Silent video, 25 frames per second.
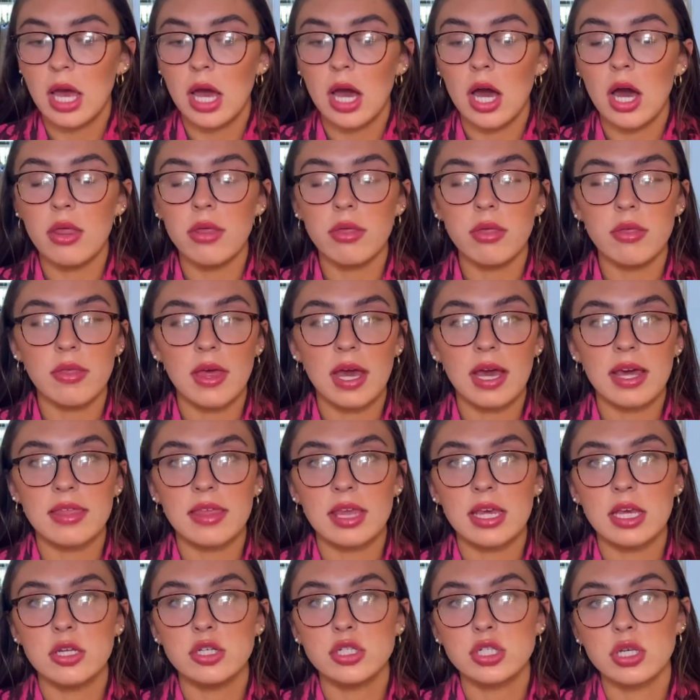Other than that,
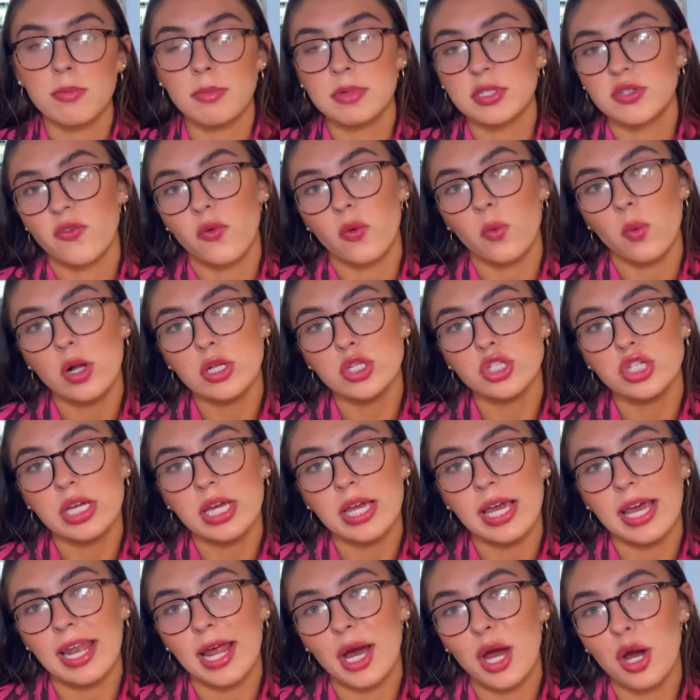thank you so much for watching,
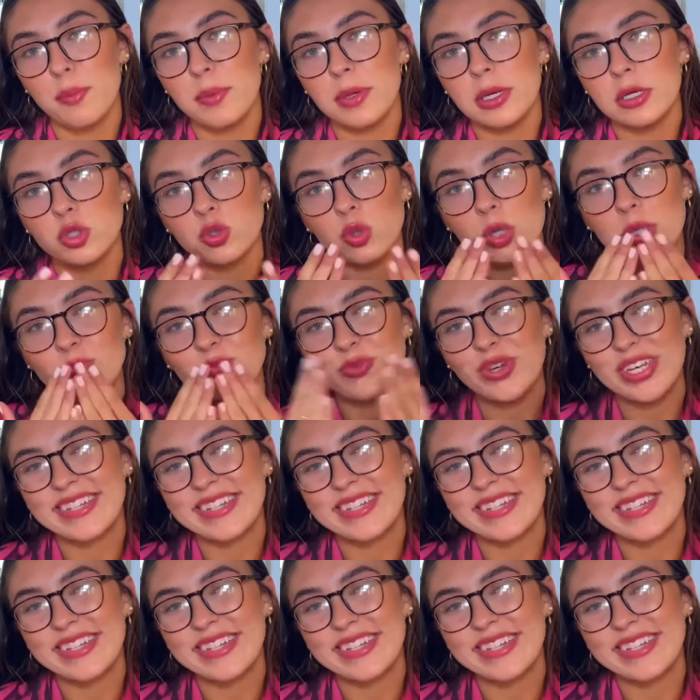and I hope you enjoyed.